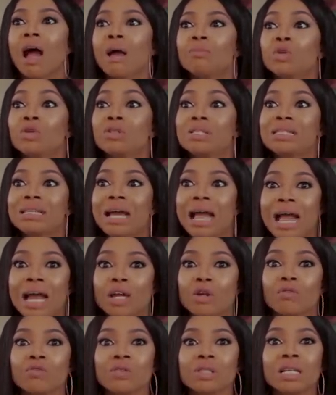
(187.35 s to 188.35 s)
I'm just
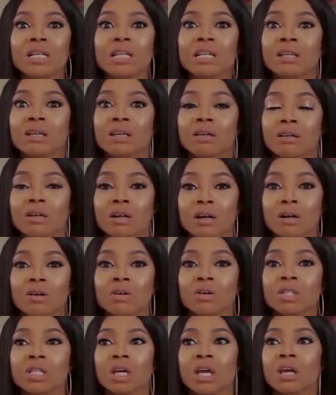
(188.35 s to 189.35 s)
tired of seeing
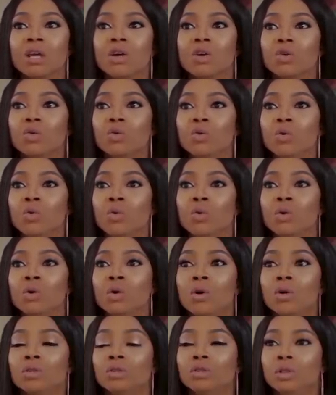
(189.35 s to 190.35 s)
girls
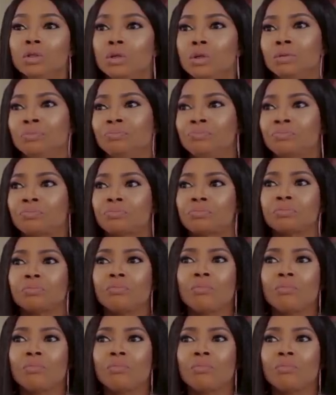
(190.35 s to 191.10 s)
who, you know,